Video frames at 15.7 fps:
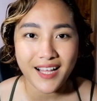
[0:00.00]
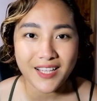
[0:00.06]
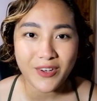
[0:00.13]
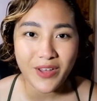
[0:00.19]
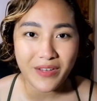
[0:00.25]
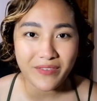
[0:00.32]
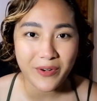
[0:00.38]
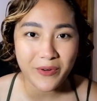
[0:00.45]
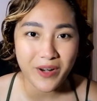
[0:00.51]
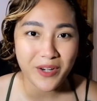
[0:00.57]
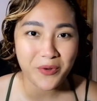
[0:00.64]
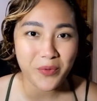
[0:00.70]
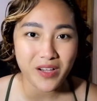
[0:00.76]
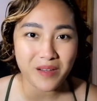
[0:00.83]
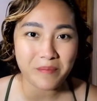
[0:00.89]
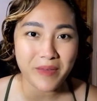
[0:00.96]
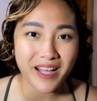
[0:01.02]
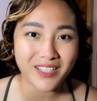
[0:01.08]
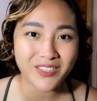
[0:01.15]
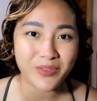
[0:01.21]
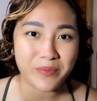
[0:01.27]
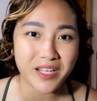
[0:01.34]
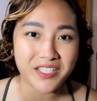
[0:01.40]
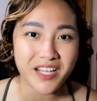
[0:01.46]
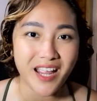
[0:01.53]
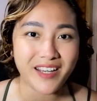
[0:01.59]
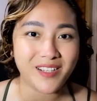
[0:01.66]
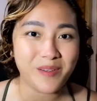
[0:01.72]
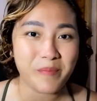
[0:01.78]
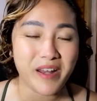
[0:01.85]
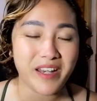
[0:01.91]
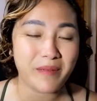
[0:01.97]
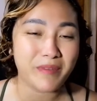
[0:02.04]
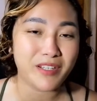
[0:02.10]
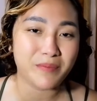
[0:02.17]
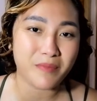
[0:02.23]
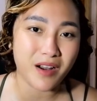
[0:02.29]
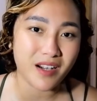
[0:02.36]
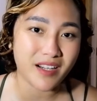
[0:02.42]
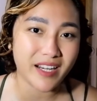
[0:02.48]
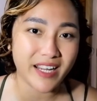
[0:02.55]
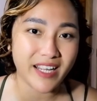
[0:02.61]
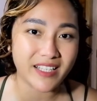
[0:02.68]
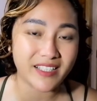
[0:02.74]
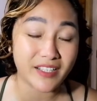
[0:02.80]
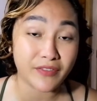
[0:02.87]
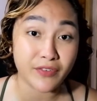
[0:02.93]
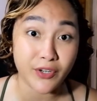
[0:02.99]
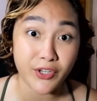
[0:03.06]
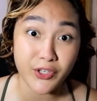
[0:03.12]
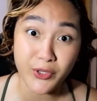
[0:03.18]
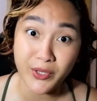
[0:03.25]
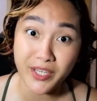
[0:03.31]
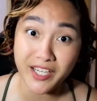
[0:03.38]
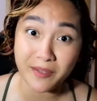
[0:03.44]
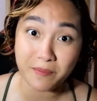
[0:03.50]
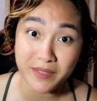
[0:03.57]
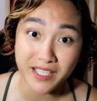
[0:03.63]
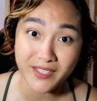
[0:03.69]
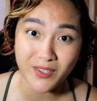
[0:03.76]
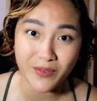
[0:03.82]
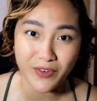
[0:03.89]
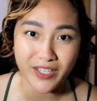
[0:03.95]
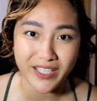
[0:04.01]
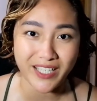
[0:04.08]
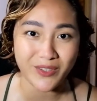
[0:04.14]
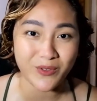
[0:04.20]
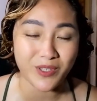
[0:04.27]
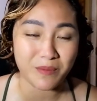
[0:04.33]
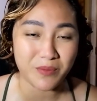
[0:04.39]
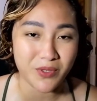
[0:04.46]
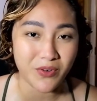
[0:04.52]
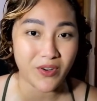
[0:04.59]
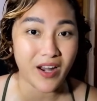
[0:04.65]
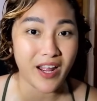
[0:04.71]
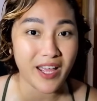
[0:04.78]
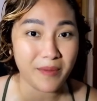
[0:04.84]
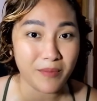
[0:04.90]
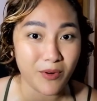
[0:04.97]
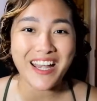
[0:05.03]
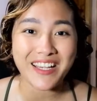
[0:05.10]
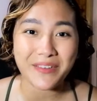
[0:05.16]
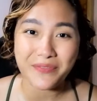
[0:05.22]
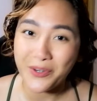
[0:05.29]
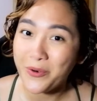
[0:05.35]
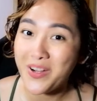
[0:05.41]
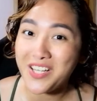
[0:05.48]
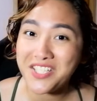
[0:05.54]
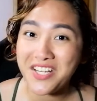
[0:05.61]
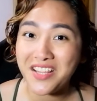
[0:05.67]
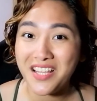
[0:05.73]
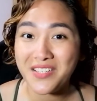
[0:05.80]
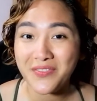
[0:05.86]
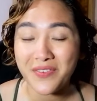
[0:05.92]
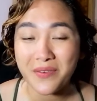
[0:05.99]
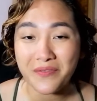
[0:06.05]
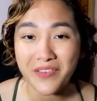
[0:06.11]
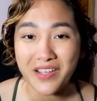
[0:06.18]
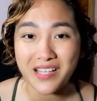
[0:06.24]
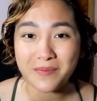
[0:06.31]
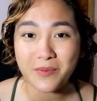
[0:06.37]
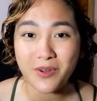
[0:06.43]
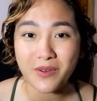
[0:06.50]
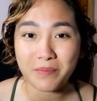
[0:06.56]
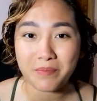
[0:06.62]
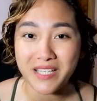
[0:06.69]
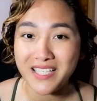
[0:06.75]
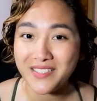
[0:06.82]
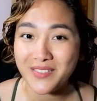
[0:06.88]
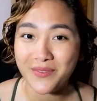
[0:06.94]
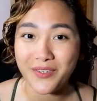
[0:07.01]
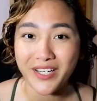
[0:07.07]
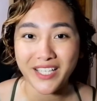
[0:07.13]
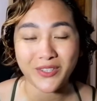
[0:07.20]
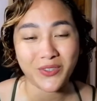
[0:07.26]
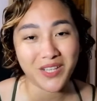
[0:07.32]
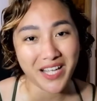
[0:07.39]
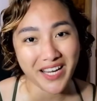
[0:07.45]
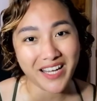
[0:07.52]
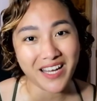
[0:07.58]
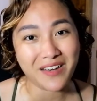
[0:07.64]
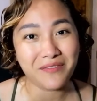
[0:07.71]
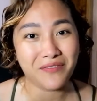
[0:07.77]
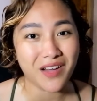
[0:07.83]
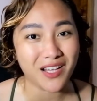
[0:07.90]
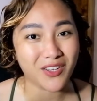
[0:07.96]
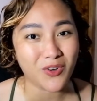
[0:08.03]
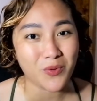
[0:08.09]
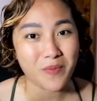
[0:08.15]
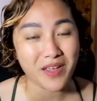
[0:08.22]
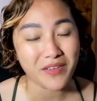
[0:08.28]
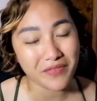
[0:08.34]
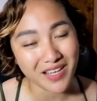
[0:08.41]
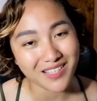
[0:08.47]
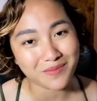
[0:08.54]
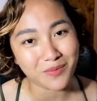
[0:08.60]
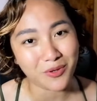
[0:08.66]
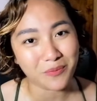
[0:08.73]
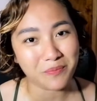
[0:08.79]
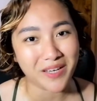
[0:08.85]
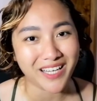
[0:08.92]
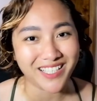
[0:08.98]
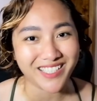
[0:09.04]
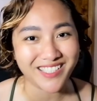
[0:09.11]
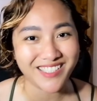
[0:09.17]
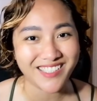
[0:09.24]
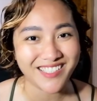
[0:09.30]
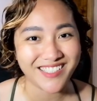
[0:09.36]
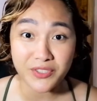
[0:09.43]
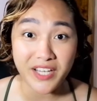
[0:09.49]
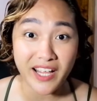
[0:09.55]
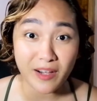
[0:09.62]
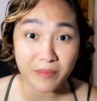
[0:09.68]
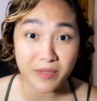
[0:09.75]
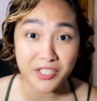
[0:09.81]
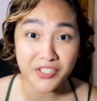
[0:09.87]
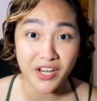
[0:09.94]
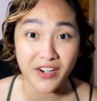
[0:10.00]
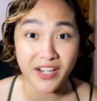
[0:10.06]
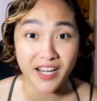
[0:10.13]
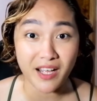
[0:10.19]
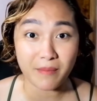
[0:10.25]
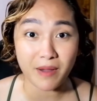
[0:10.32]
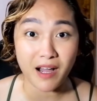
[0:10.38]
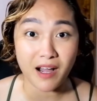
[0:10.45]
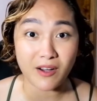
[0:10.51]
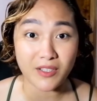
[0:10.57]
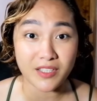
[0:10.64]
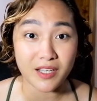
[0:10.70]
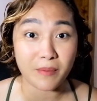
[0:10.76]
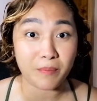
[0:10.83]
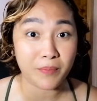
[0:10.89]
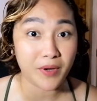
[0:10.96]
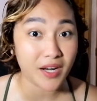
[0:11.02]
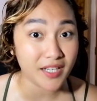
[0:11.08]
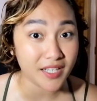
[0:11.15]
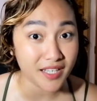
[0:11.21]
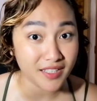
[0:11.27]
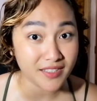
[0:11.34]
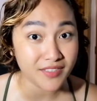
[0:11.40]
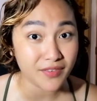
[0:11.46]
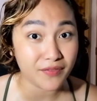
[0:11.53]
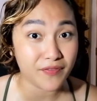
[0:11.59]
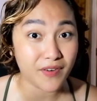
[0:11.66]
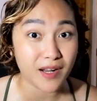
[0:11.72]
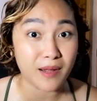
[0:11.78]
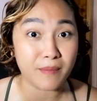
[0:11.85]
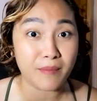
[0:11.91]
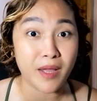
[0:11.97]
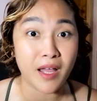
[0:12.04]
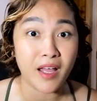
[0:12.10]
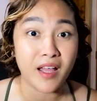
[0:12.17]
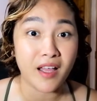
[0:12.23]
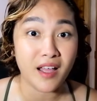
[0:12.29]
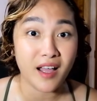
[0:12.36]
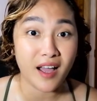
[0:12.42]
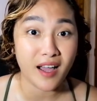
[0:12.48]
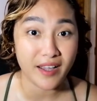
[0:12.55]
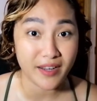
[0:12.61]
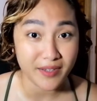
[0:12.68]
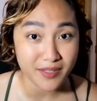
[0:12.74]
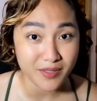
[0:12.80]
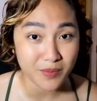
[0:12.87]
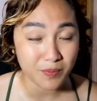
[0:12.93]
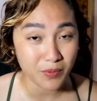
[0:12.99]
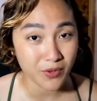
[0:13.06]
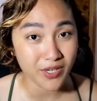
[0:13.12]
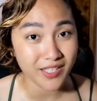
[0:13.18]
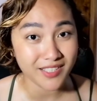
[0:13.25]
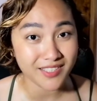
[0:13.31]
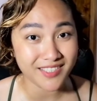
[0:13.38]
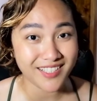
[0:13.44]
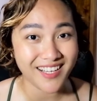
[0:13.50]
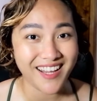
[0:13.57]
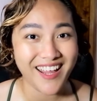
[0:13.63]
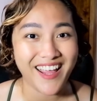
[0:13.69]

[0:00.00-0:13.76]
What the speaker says: Hello everyone and welcome back to my channel. My name is Margrette. If you're new here, please don't forget to subscribe. And if you're watching this from Facebook, please don't forget to like and follow my Facebook page. Today I'll be sharing about a product from Higher Sport,